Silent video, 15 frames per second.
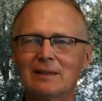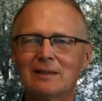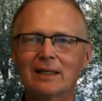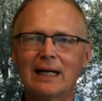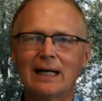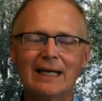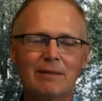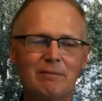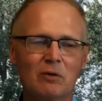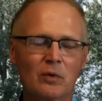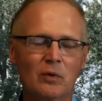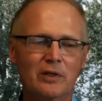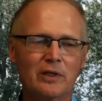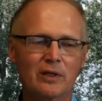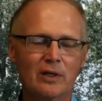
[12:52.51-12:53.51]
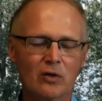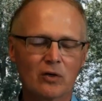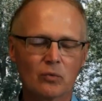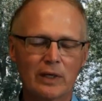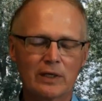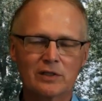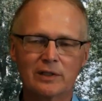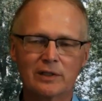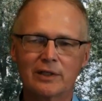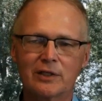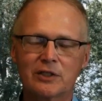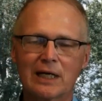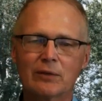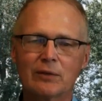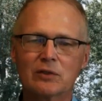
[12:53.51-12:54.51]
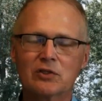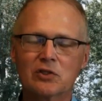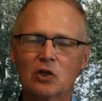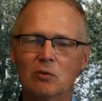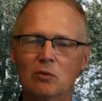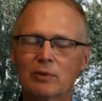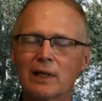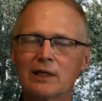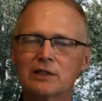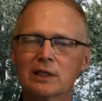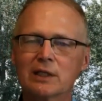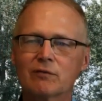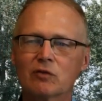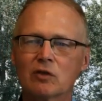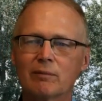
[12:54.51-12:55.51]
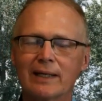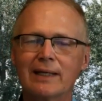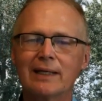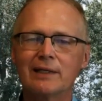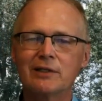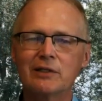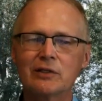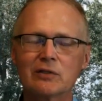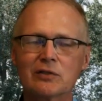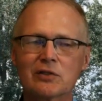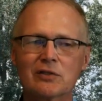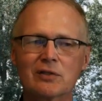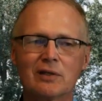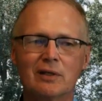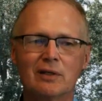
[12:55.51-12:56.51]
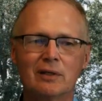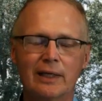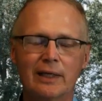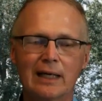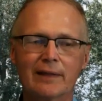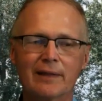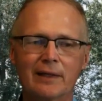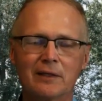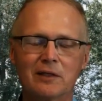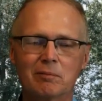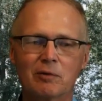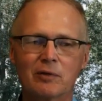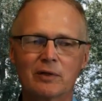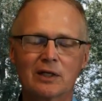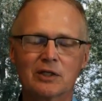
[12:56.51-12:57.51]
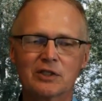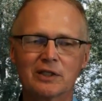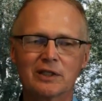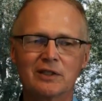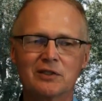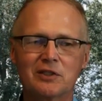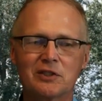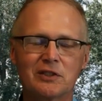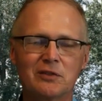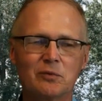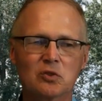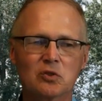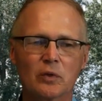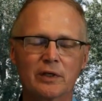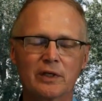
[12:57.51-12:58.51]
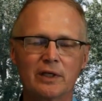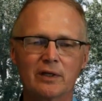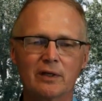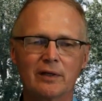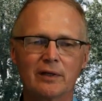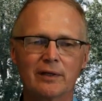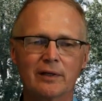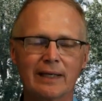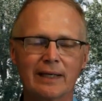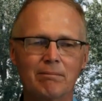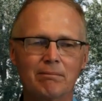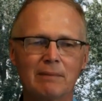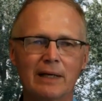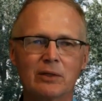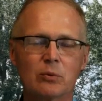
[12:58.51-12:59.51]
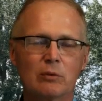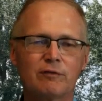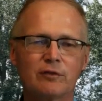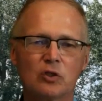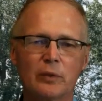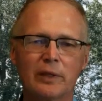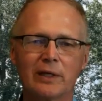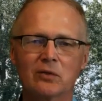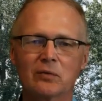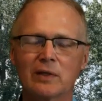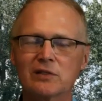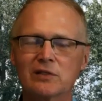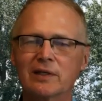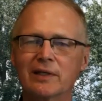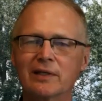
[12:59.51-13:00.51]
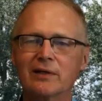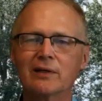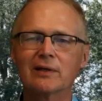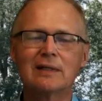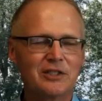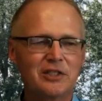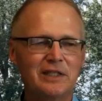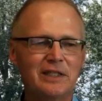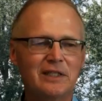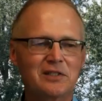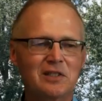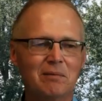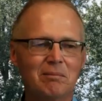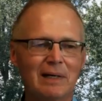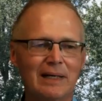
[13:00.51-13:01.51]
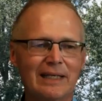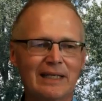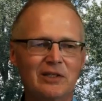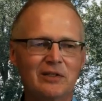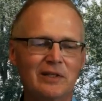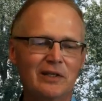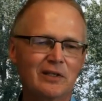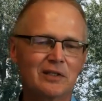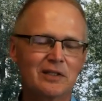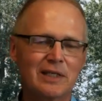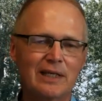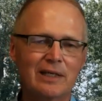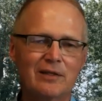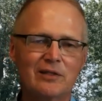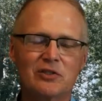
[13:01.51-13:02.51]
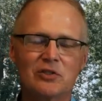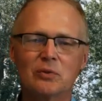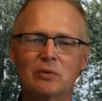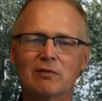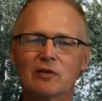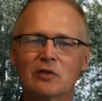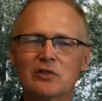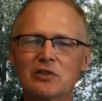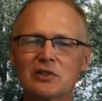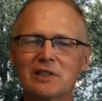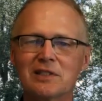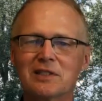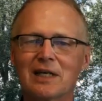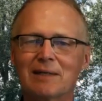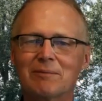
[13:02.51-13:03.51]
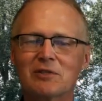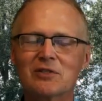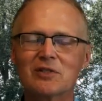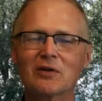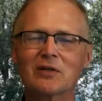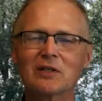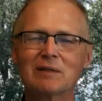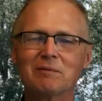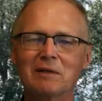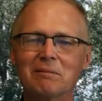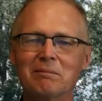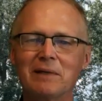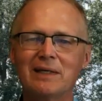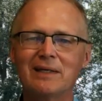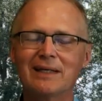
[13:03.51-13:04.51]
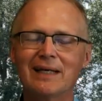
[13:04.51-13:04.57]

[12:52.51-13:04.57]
I had been working on a resonant gyroscope project for about 8 years and got that into production. And she was working on a microfluidic resonator. She needed somebody that could take this university type startup and make it